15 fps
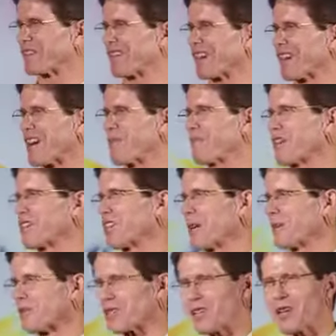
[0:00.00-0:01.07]
that come in
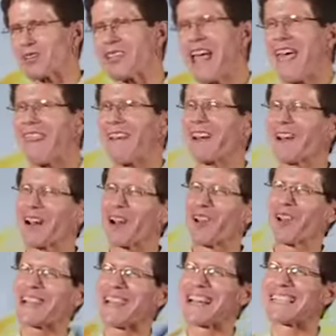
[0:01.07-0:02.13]
sheep's clothes, they're going to
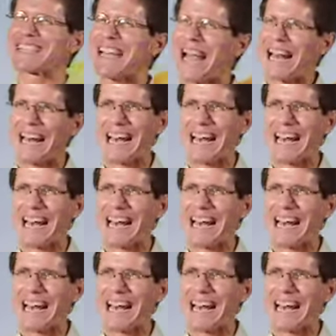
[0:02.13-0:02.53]
look exactly